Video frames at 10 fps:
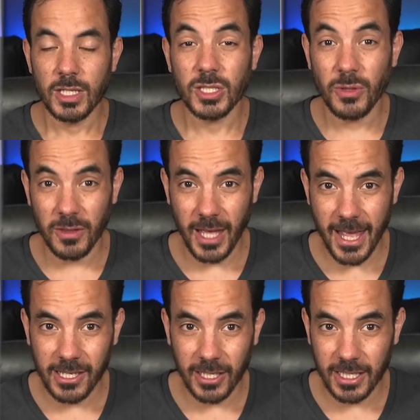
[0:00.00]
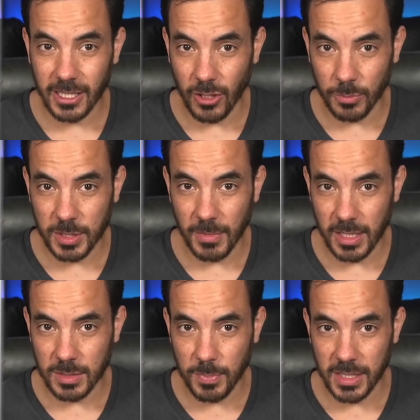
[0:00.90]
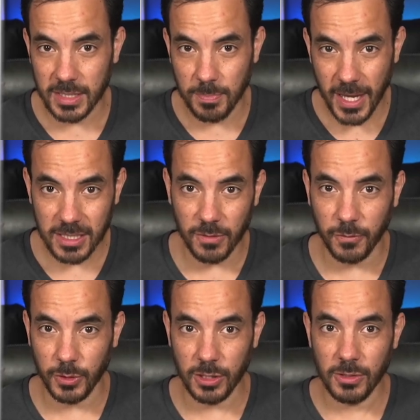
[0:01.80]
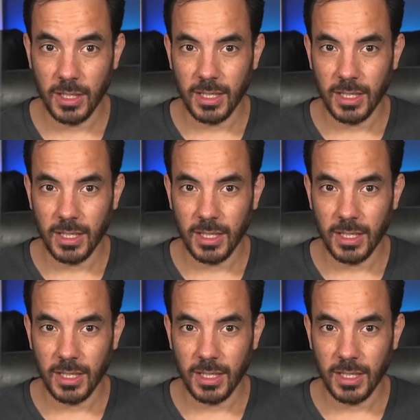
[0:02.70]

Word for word: so that the A I can optimize bids better for you